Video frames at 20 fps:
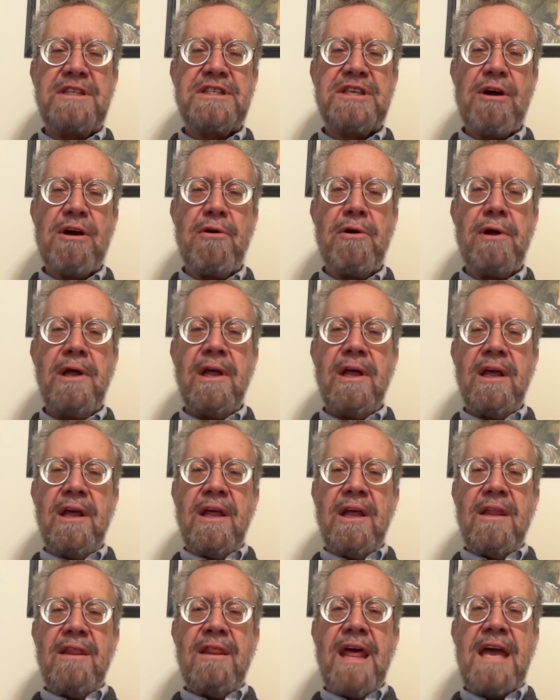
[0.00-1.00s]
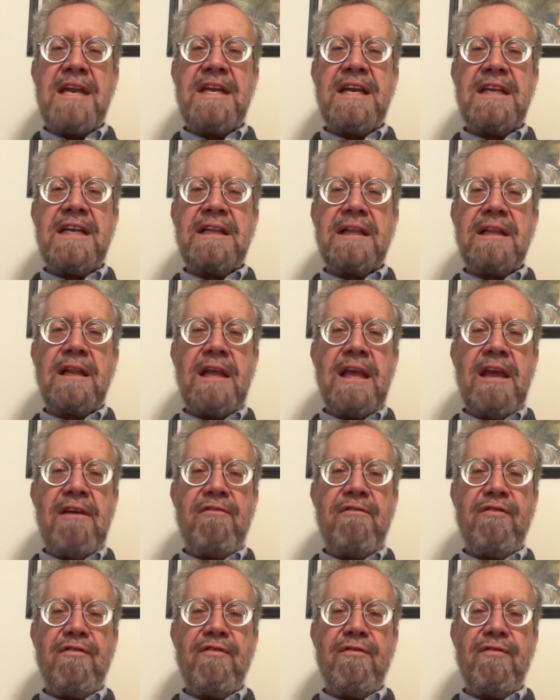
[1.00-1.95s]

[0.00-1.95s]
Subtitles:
So they didn't leave,